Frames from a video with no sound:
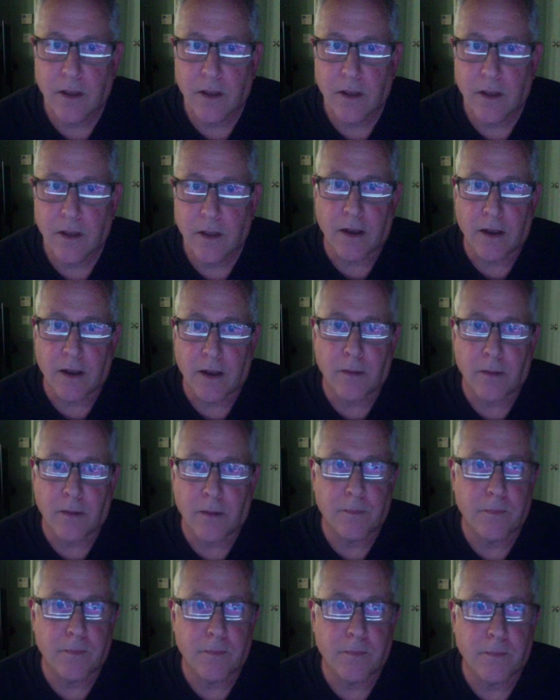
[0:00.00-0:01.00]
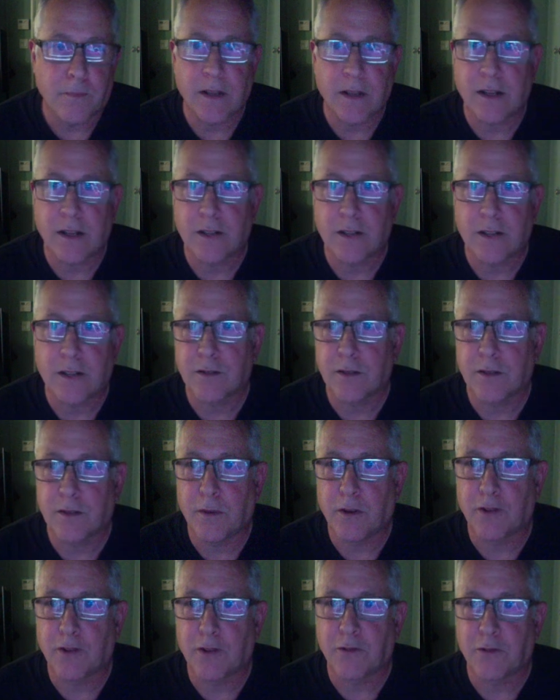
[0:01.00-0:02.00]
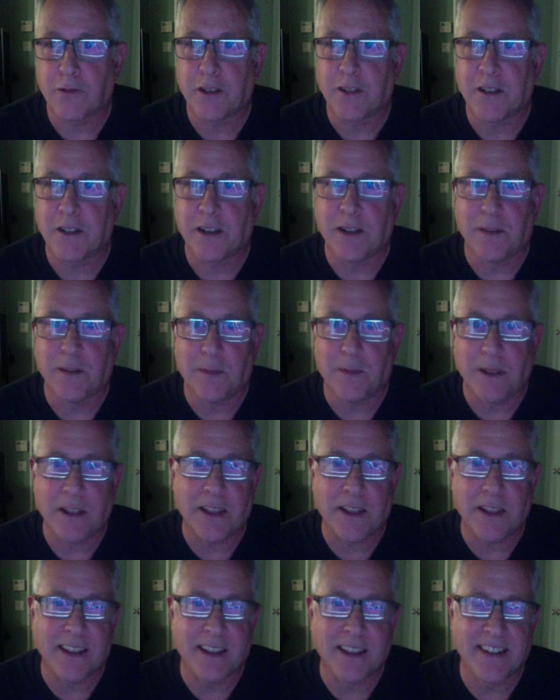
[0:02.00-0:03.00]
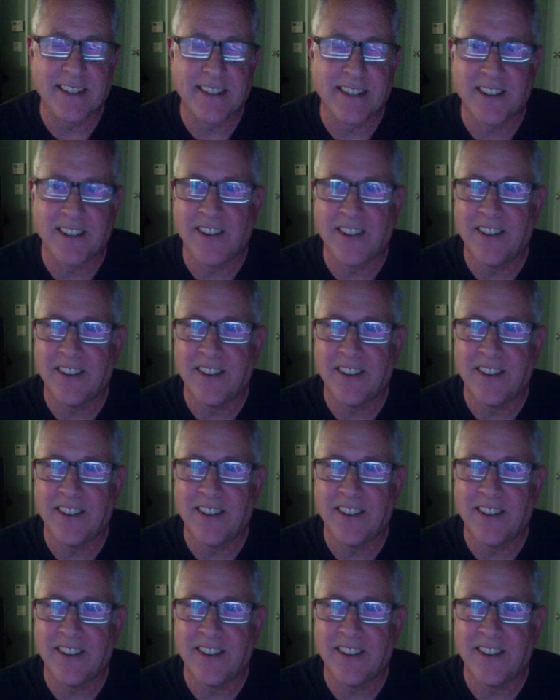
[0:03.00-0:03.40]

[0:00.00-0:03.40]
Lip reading: and that's about as quick as I can make it. So